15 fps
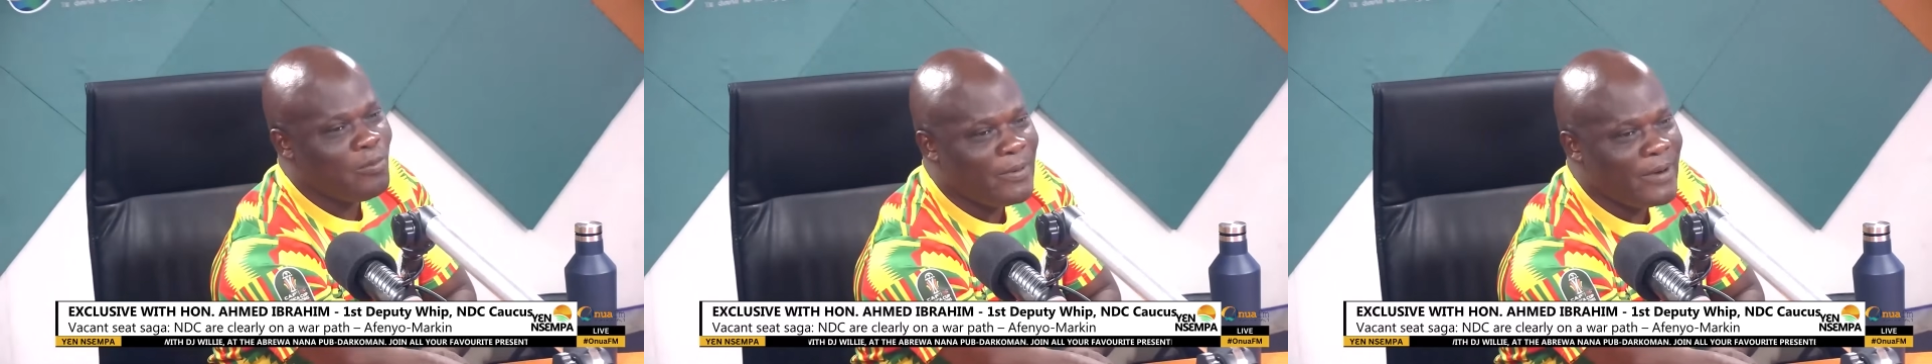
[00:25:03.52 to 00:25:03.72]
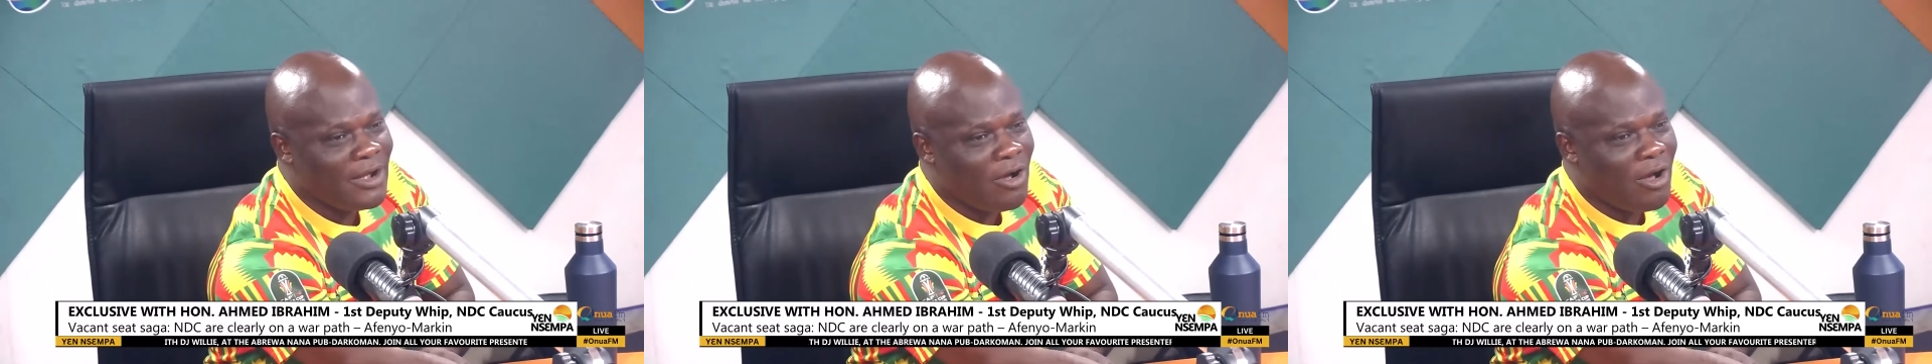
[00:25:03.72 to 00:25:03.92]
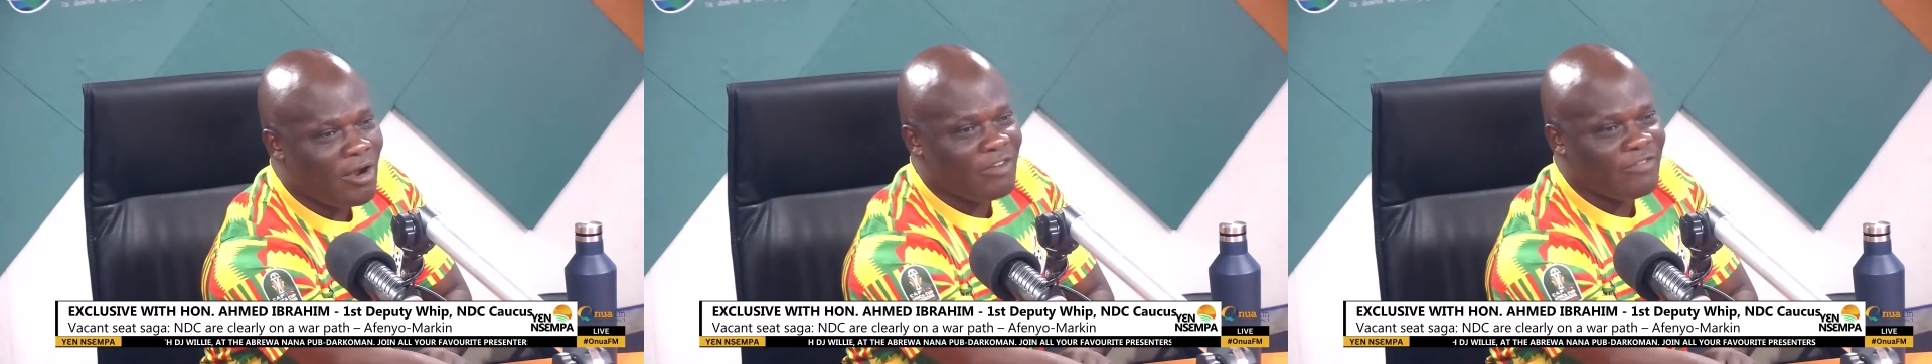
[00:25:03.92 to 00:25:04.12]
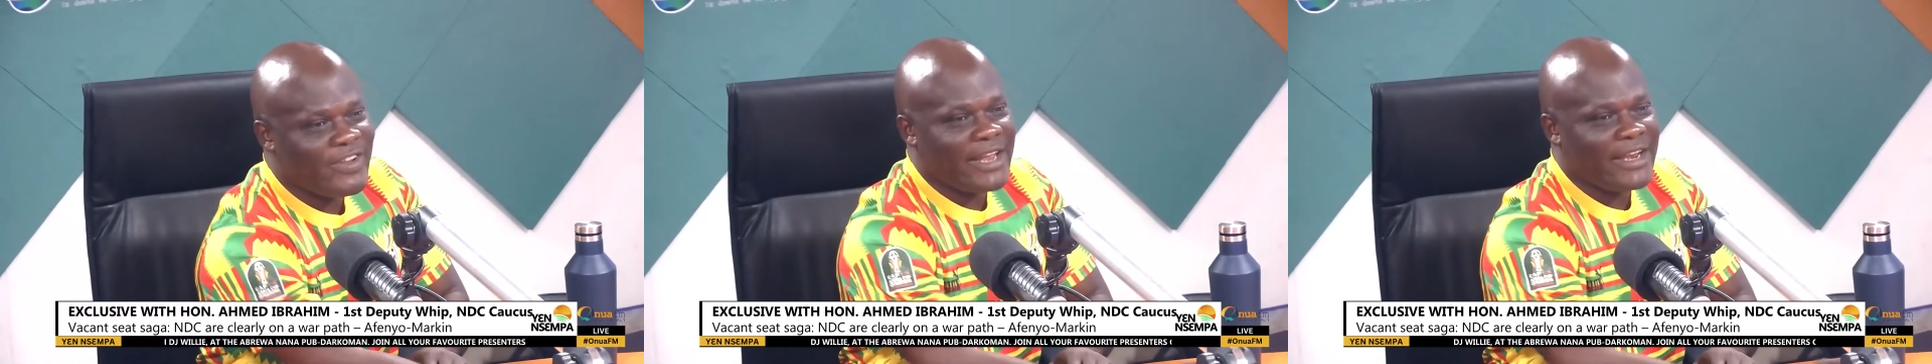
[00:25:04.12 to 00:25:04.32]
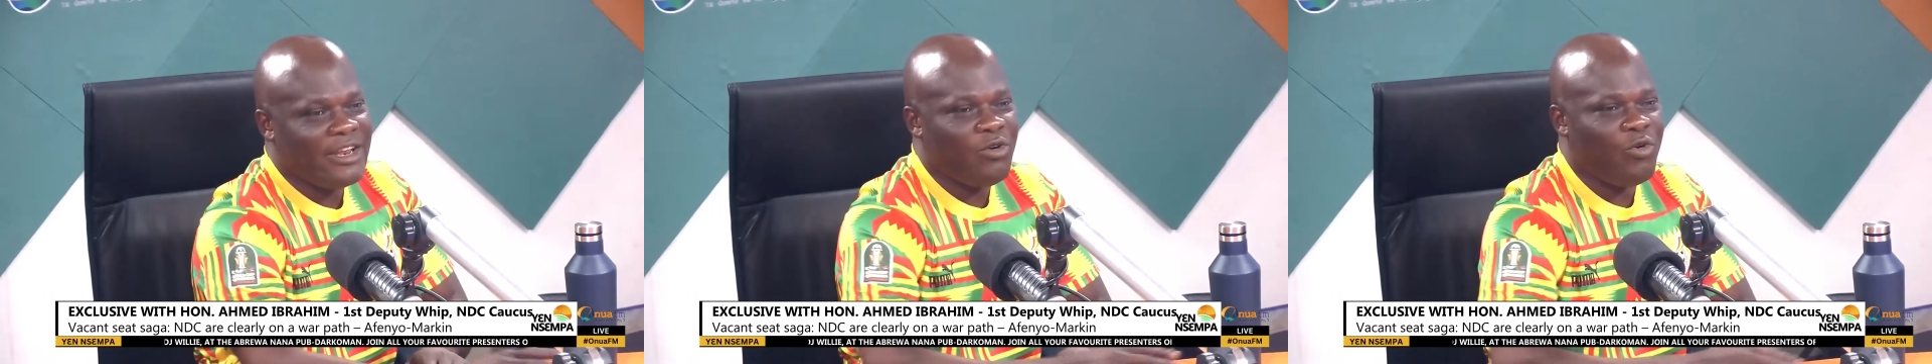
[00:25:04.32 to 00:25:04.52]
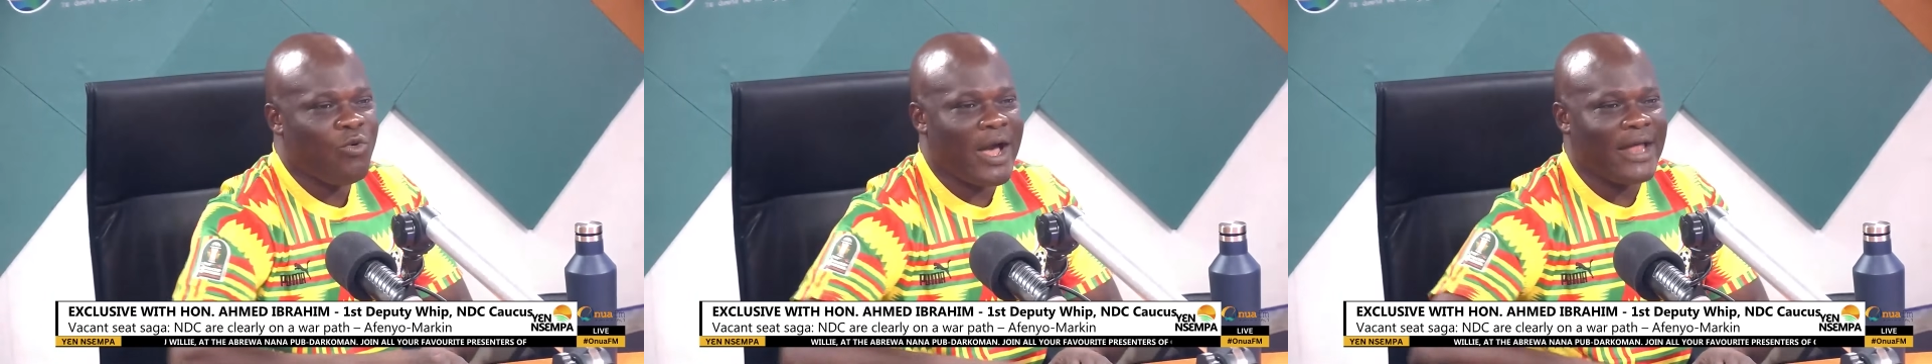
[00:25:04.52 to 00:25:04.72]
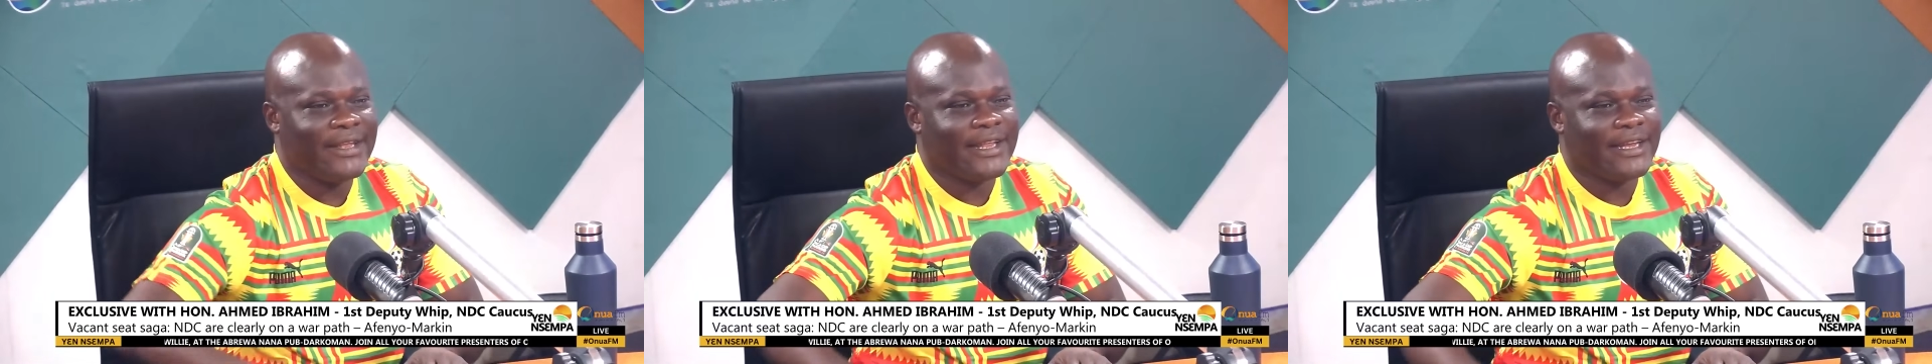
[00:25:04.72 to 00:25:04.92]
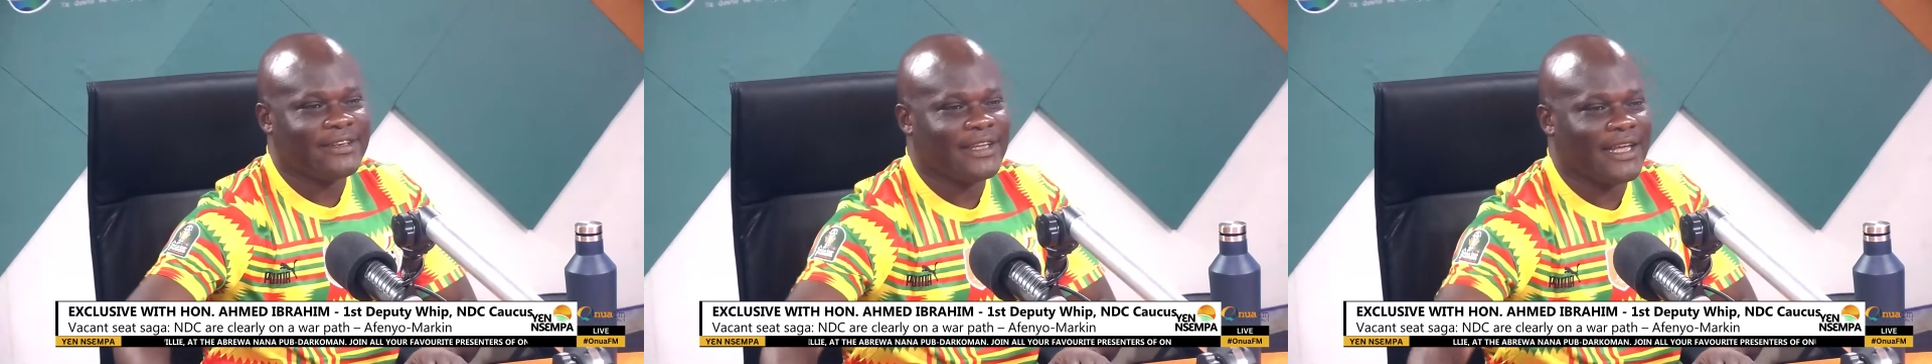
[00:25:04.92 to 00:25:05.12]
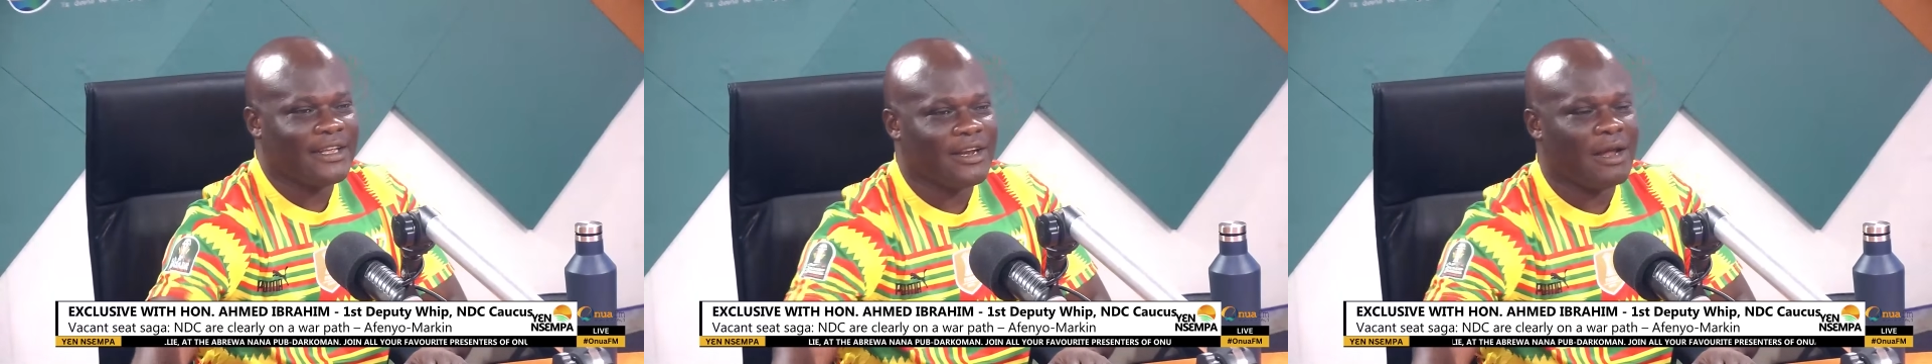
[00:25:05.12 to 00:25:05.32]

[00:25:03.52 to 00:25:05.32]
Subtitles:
You bring all of them. New 138,